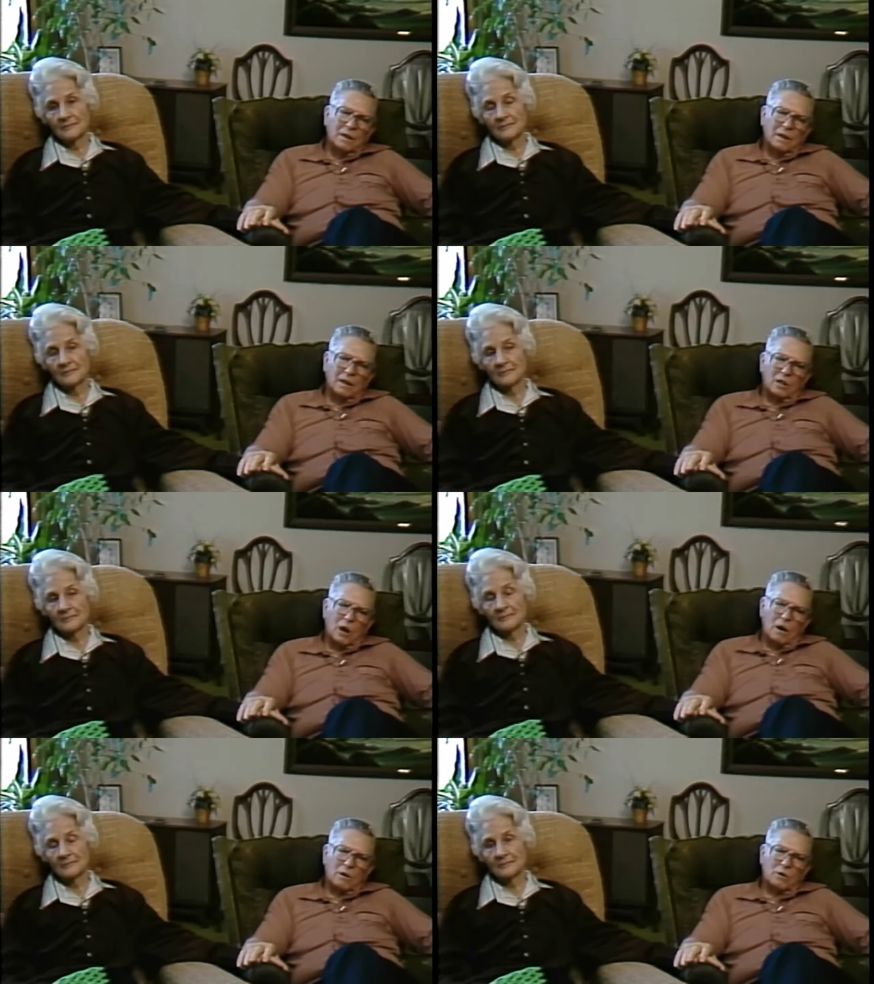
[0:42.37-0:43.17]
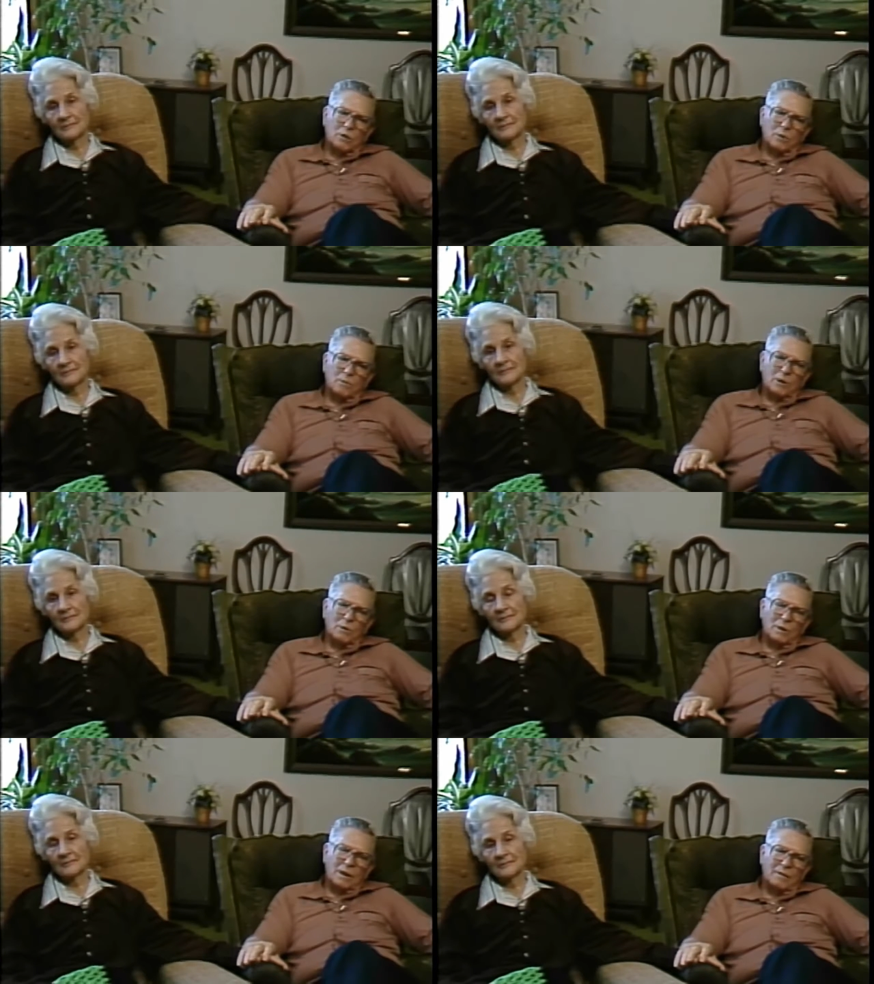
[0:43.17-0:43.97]
Speaker 1: little talk or sermon or
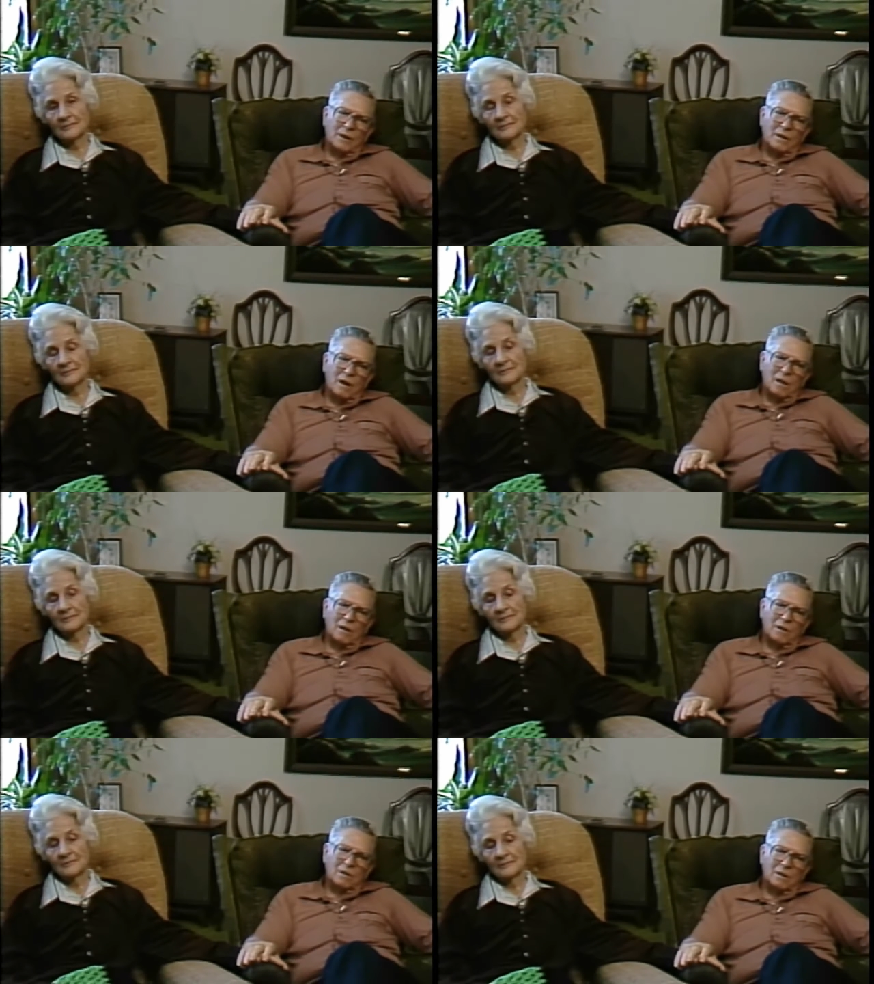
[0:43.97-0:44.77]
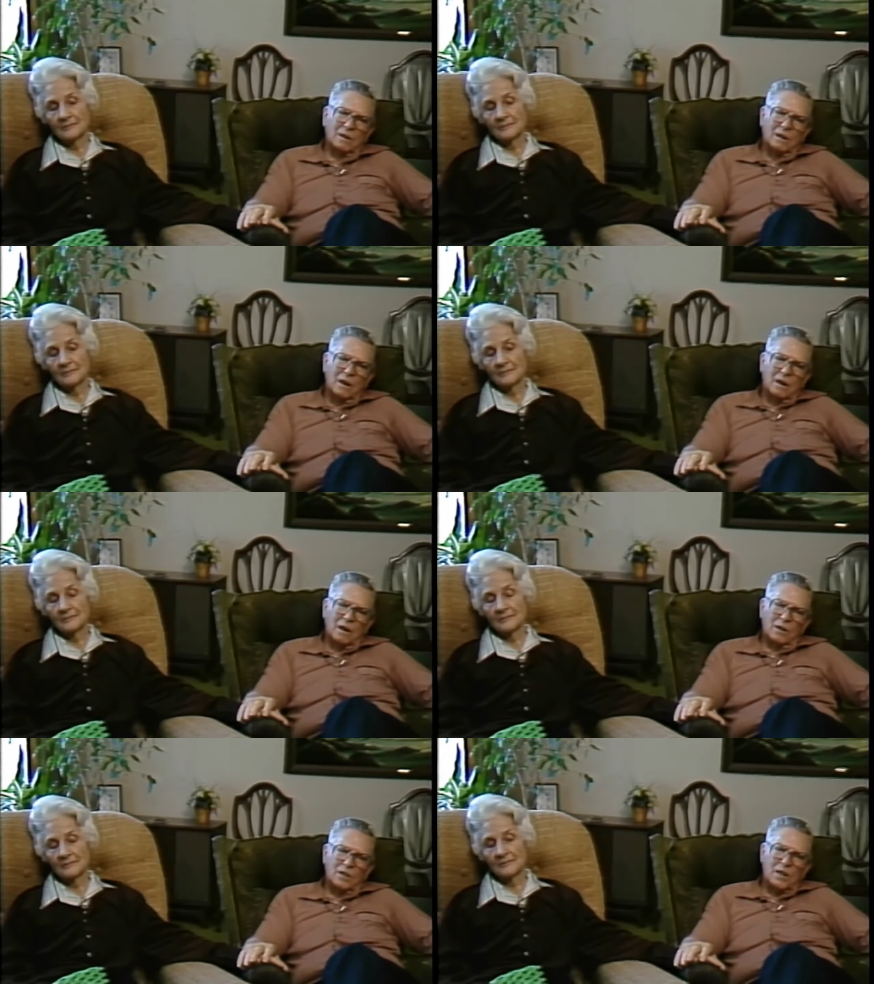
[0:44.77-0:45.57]
whatever you call it
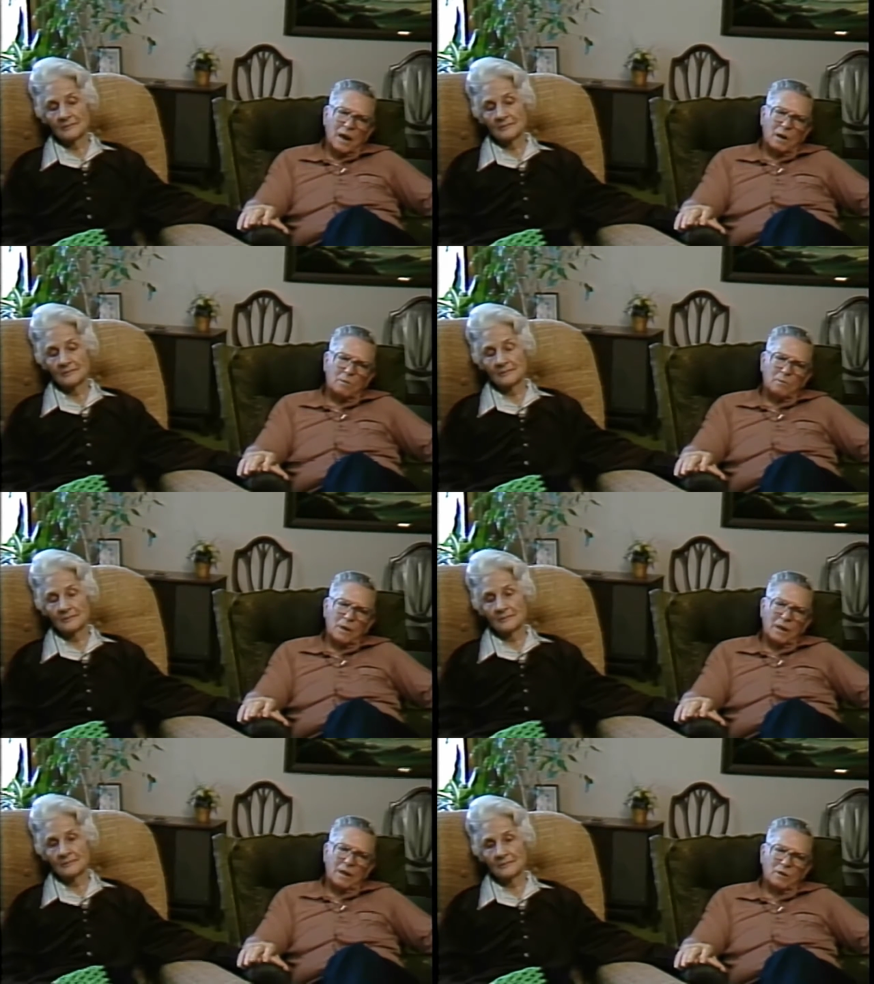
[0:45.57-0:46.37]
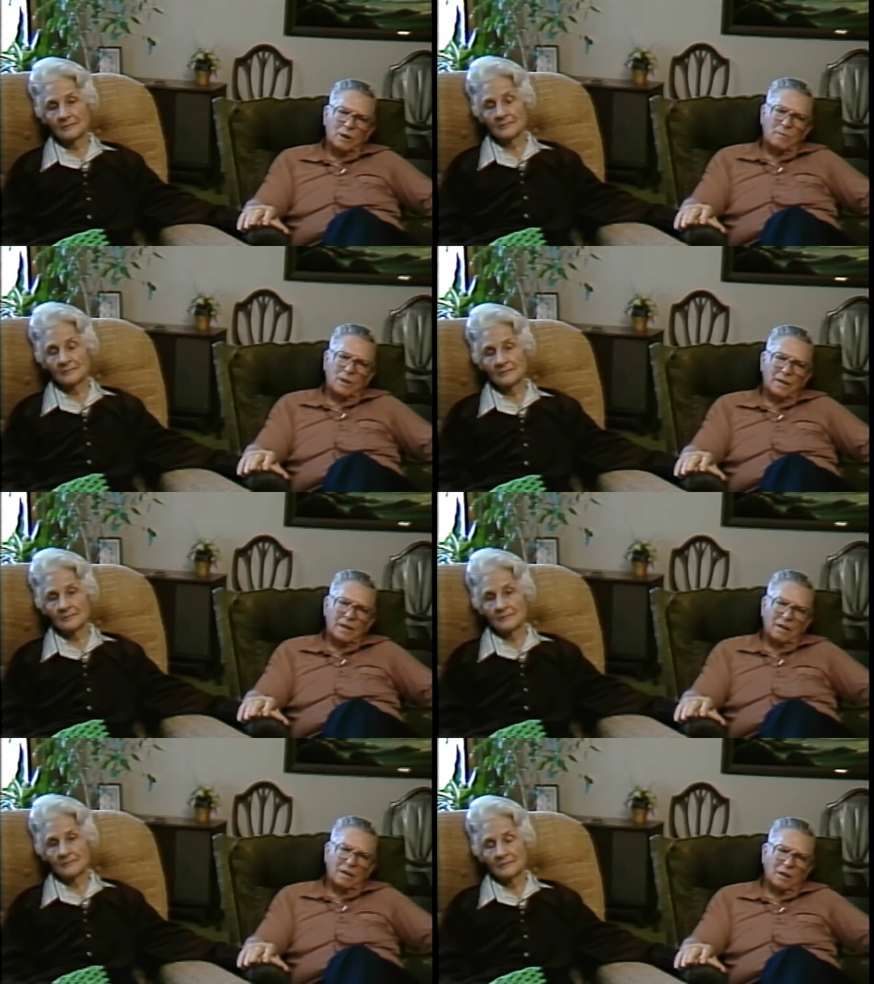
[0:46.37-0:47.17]
on a sacrament meeting or something in
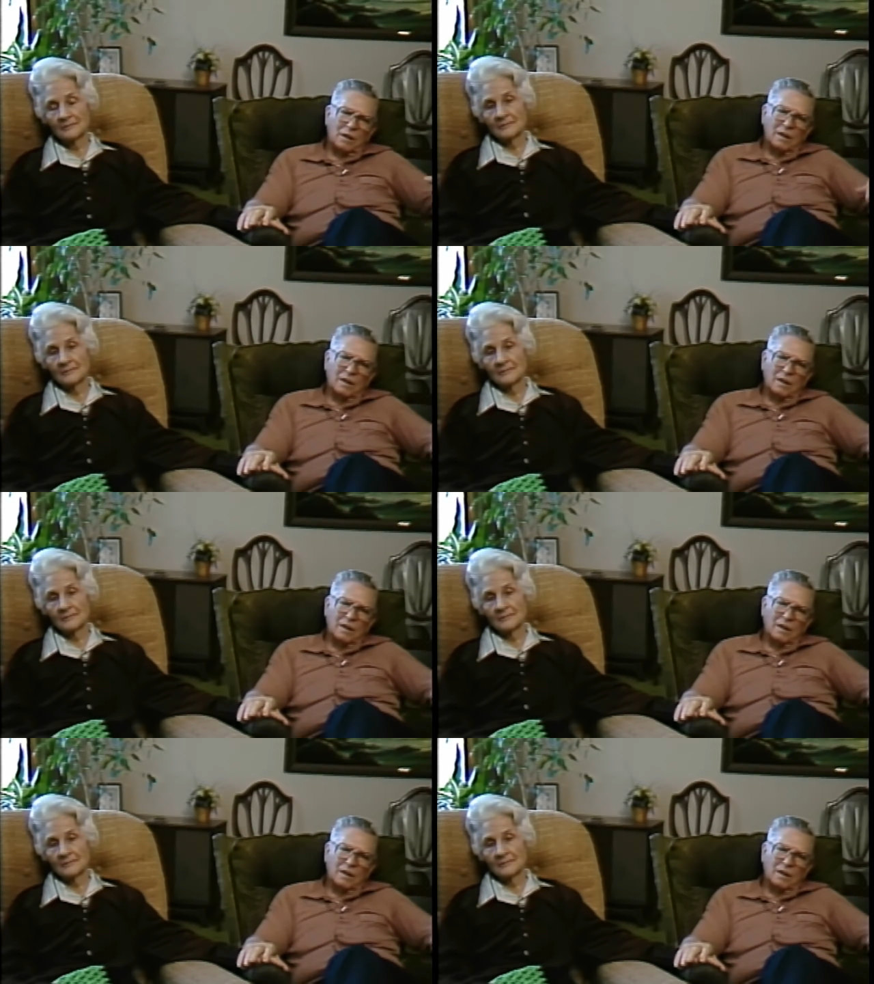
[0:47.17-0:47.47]
their little